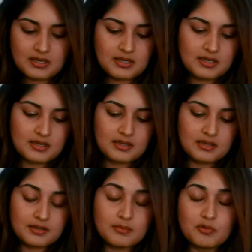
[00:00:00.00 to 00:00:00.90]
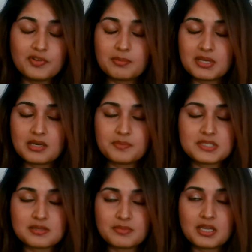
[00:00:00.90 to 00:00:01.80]
uh, removing makeup is
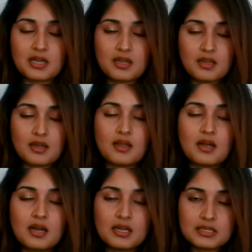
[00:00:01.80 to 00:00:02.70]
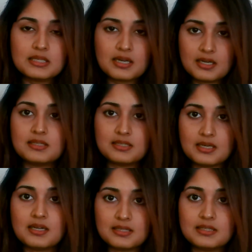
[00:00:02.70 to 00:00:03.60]
something I, I highly, highly,
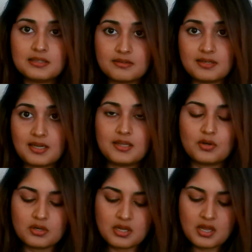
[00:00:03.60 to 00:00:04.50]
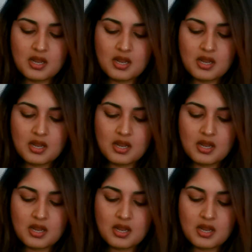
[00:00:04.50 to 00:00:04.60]
highly rely on.